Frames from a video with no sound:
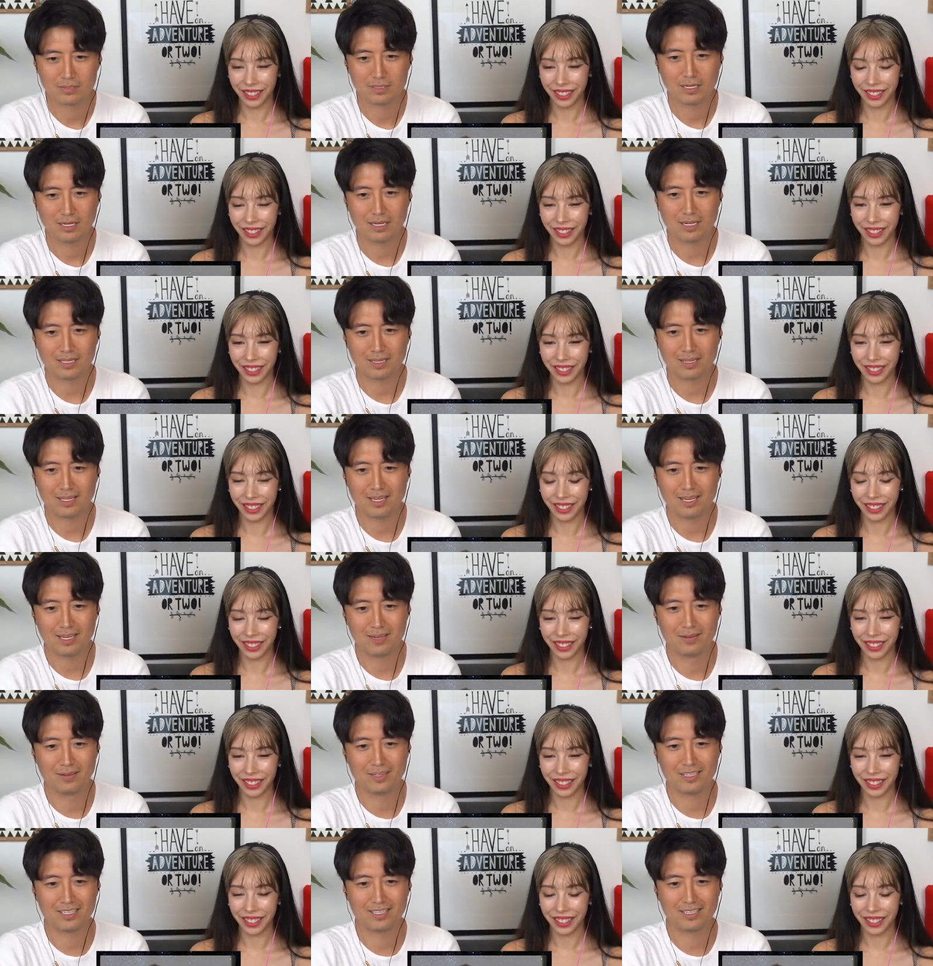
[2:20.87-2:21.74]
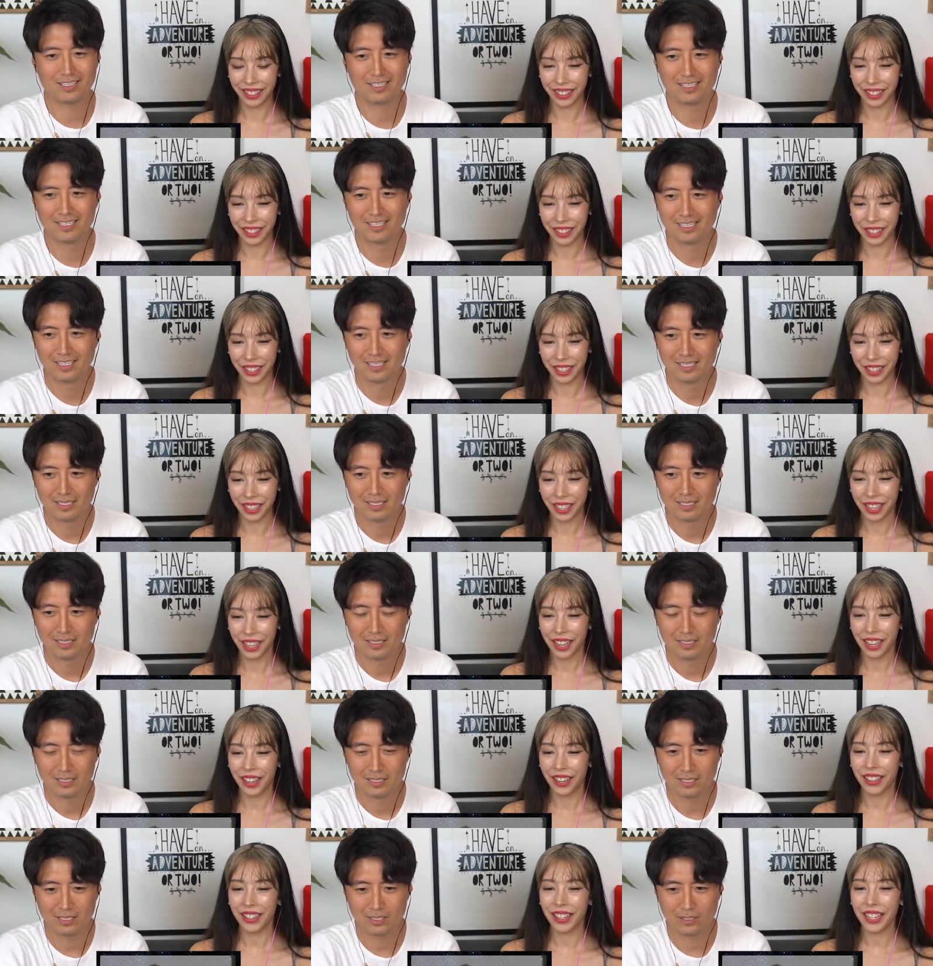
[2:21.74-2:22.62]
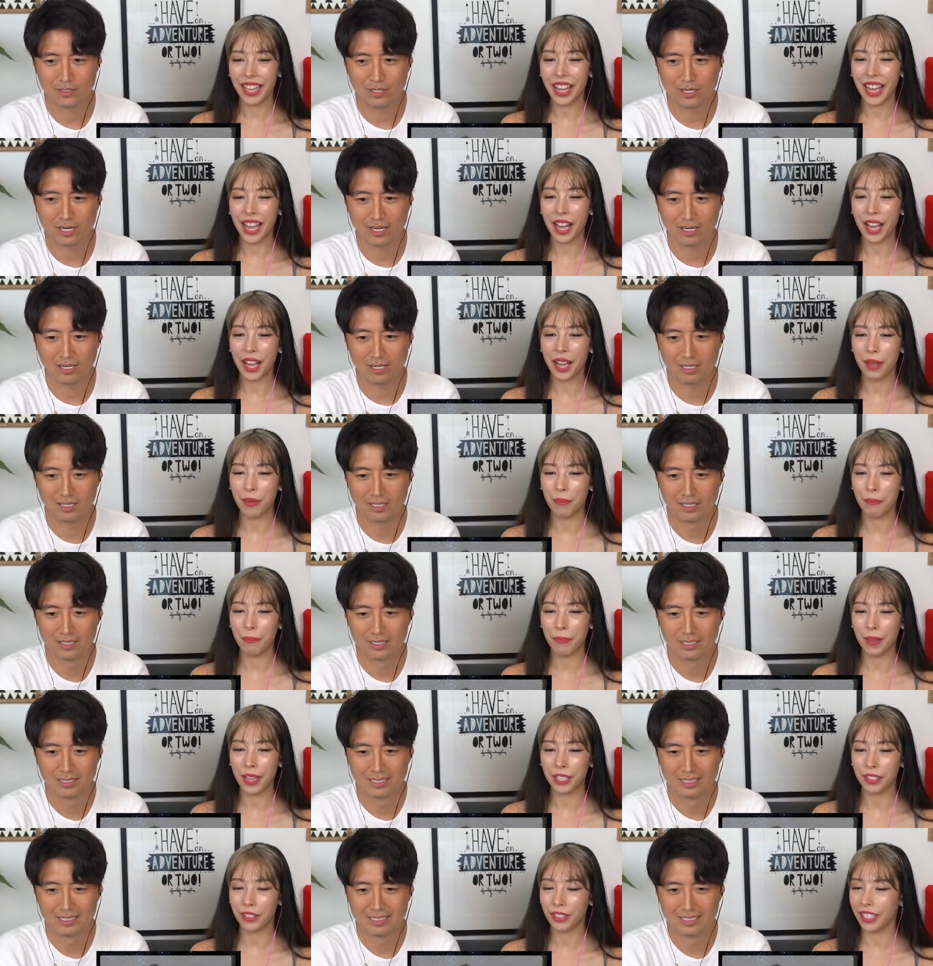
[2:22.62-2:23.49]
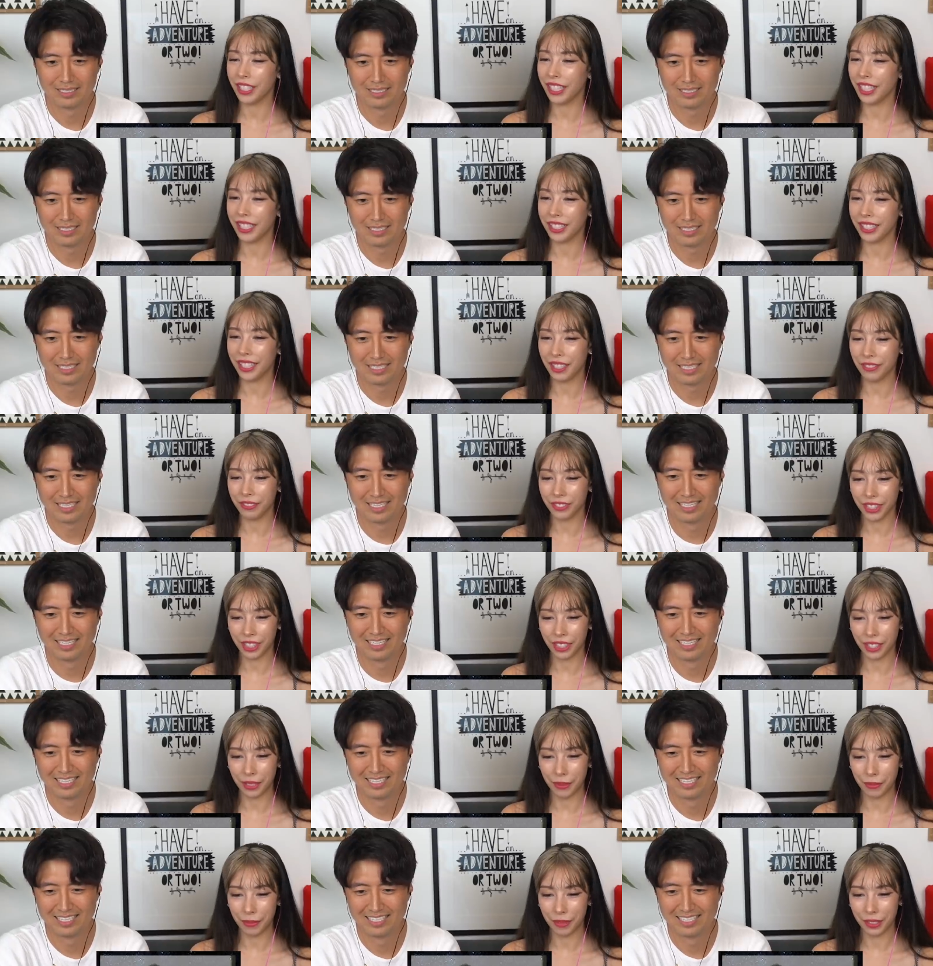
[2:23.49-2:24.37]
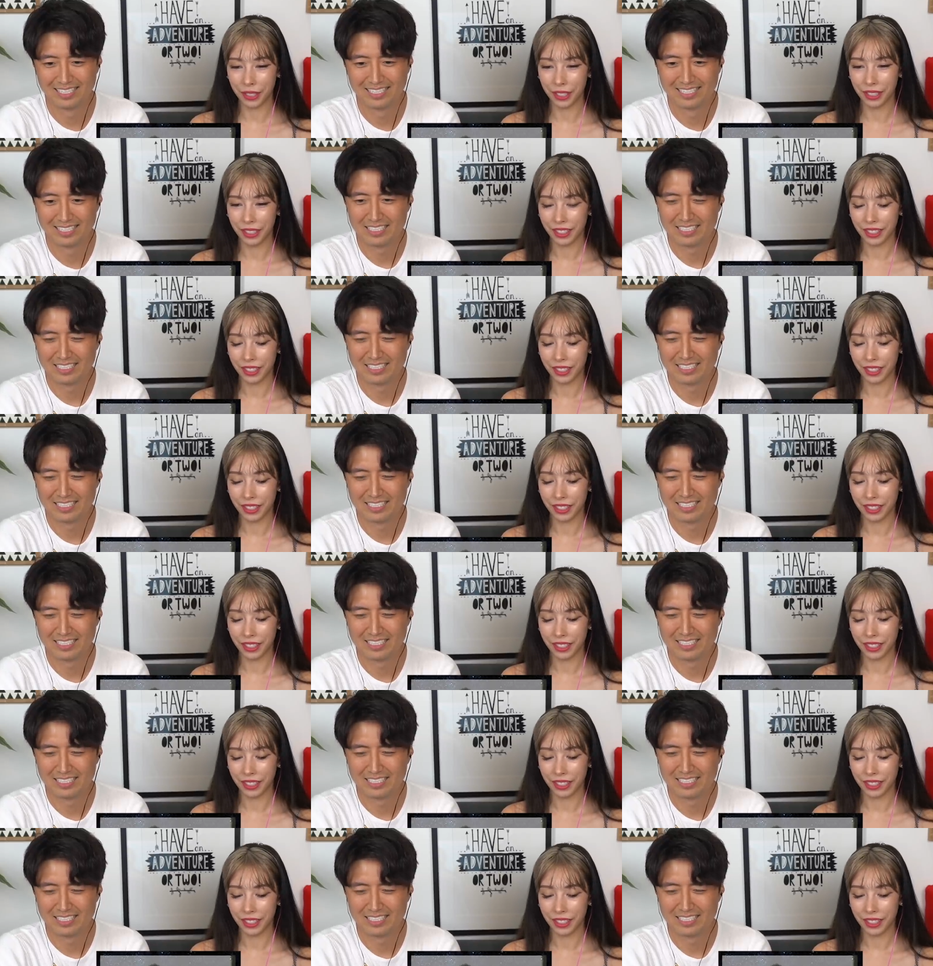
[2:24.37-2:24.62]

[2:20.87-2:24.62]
Speaker 1: Hot damn, look at little yeah, girl.
Speaker 2: Petra loves him.